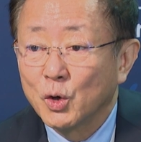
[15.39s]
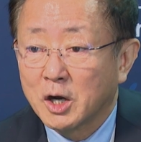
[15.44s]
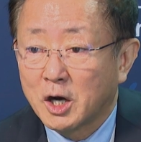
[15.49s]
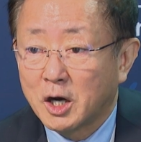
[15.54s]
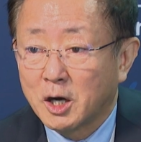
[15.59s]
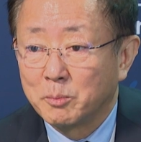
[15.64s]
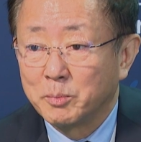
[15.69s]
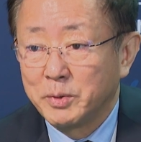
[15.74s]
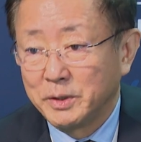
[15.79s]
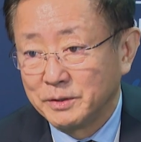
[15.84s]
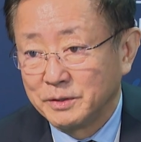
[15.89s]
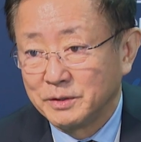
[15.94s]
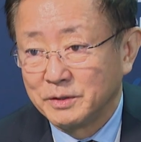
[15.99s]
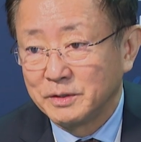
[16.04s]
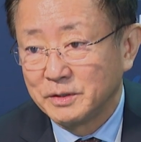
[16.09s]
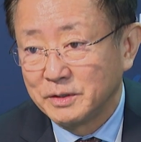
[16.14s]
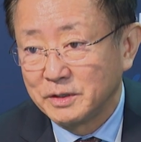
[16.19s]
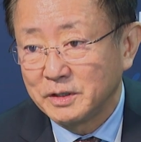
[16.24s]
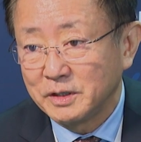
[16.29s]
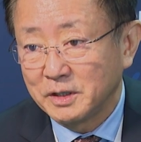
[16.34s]
carbon
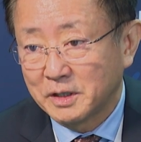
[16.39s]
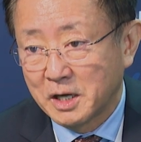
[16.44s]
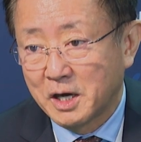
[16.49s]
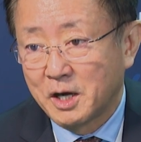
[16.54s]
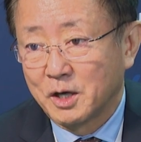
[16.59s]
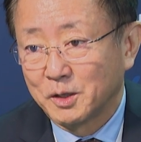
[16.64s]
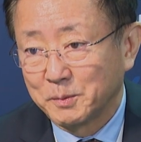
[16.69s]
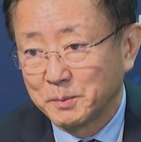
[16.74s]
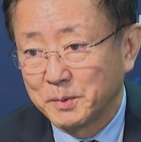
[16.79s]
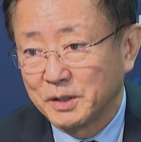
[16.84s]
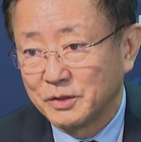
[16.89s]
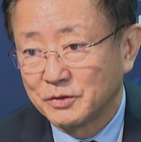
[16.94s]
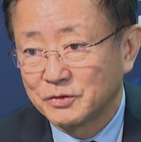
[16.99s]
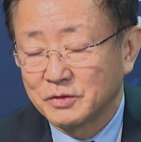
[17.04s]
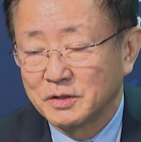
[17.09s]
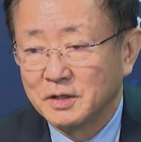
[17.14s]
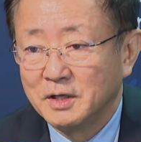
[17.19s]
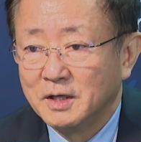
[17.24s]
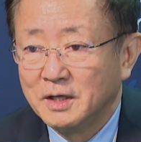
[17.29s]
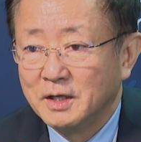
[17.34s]

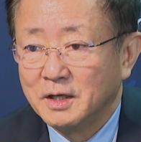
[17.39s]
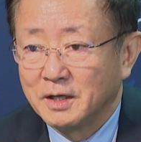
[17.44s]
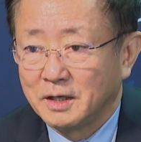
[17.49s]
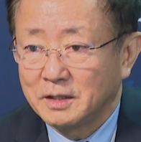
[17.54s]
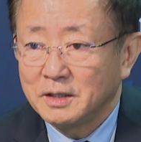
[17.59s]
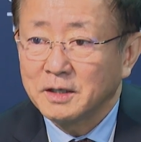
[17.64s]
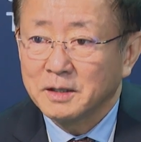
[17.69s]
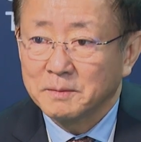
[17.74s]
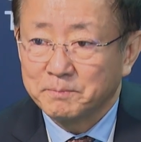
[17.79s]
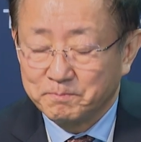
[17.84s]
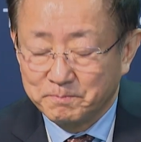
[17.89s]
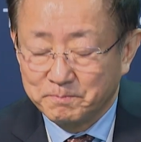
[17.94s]
economies. I think